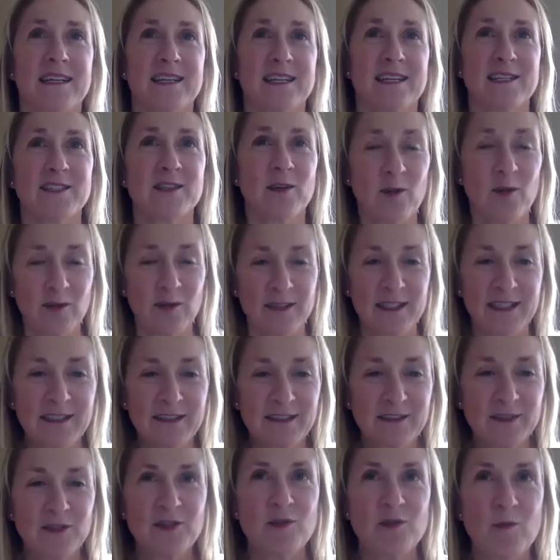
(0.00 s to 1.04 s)
So
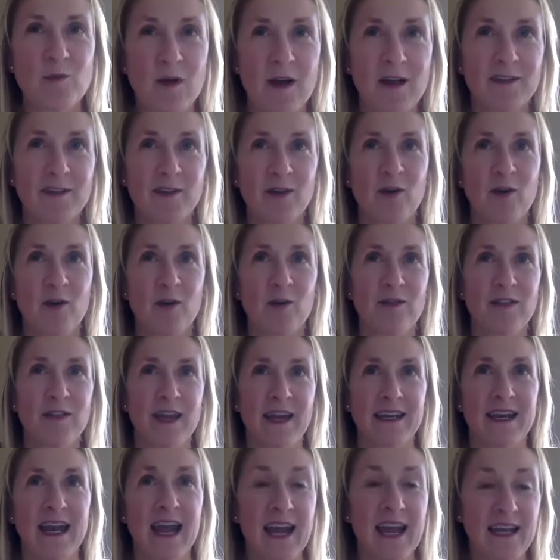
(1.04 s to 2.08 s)
little do you all know
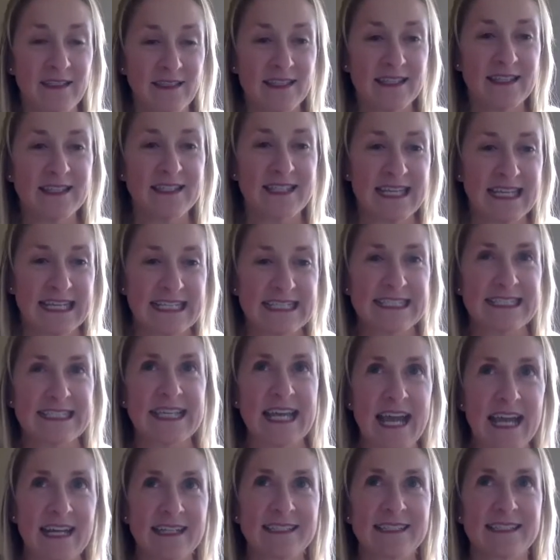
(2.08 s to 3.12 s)
that on this
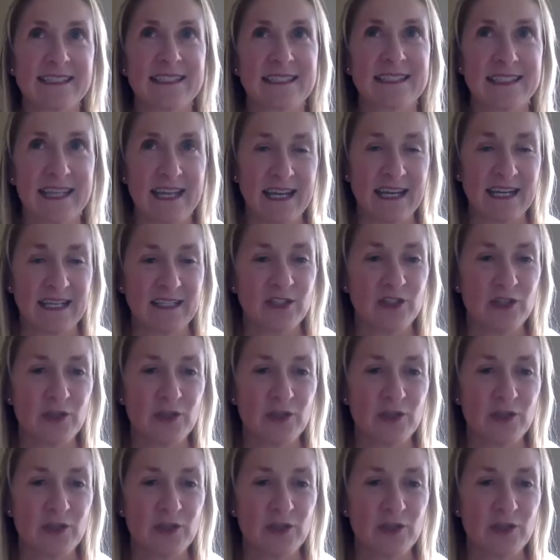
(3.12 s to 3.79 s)
exact day,